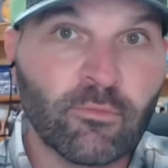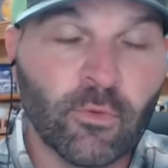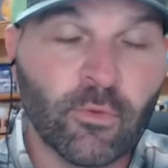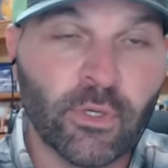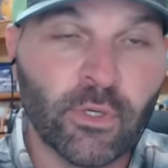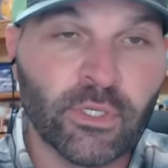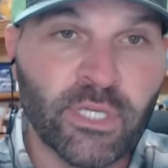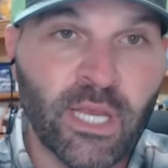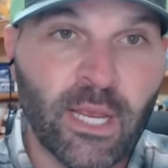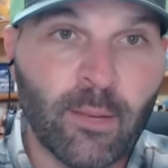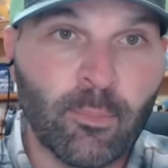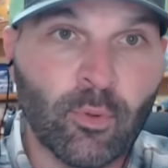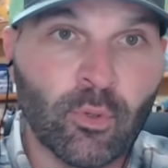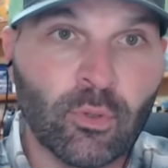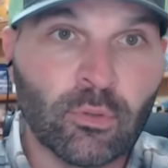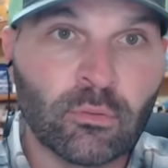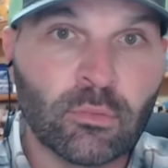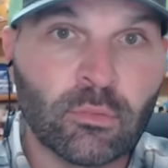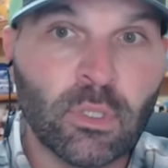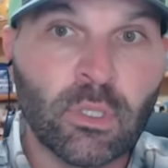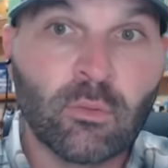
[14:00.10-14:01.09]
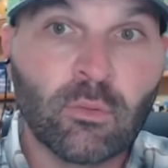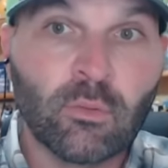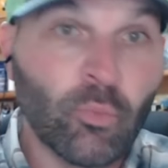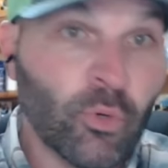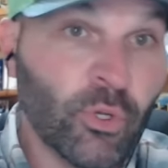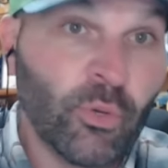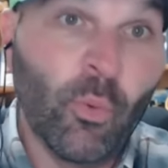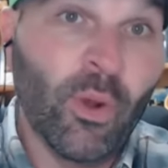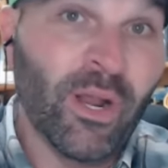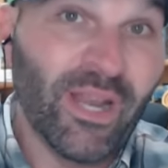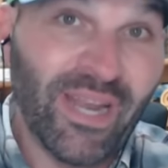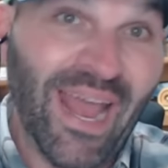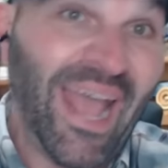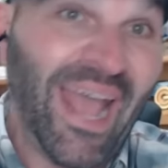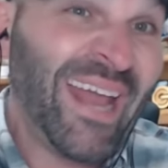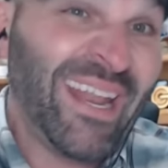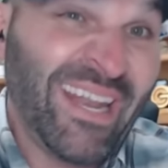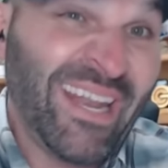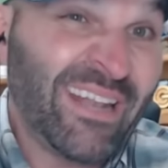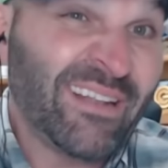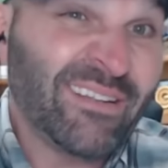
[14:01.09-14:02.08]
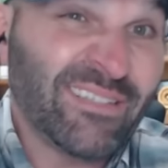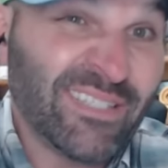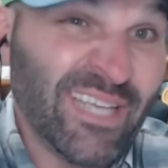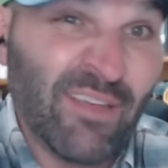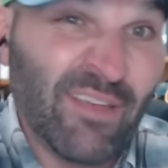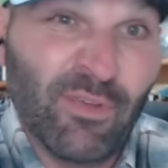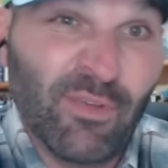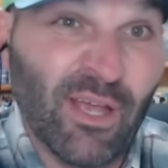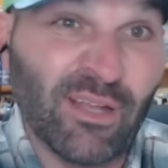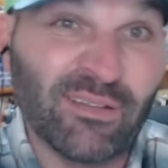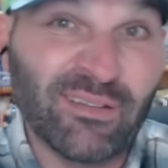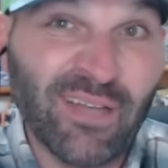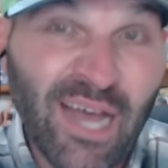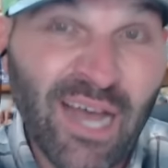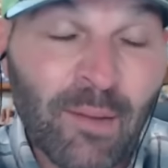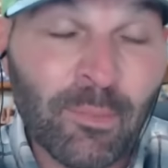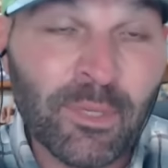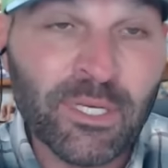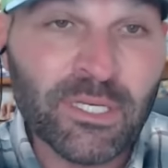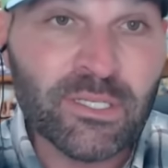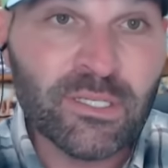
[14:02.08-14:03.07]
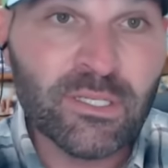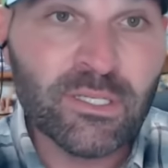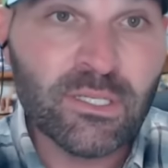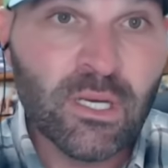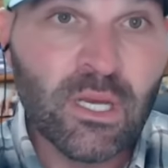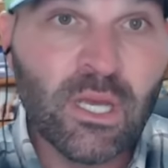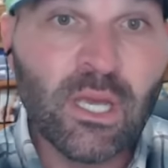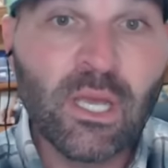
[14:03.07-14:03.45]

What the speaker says: for example? Well, you went and added Xavion Thomas.